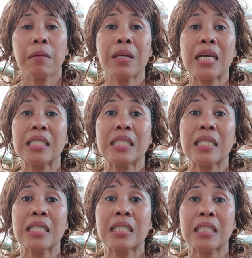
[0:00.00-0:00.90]
be
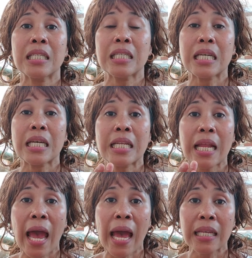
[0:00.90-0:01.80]
consistent
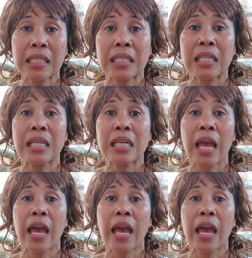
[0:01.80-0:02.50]
in asking.